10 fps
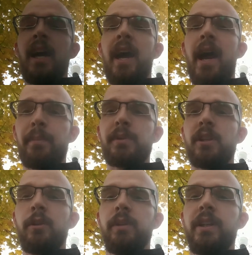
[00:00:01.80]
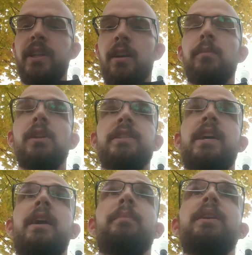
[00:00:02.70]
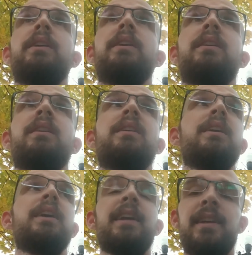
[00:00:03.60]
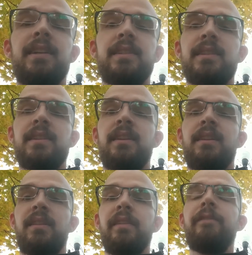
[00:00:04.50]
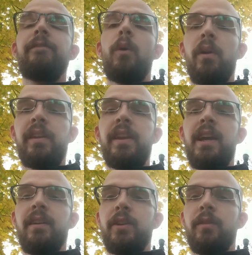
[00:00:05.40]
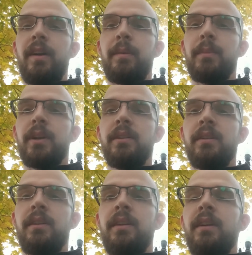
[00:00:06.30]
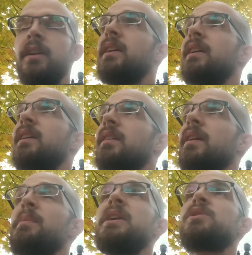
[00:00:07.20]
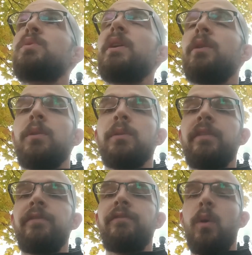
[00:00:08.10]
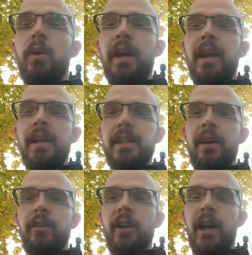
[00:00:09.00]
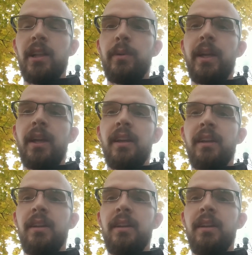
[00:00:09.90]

absolutely terrible has happened. It is the 4th day of November. That means we are only 4 days after Halloween.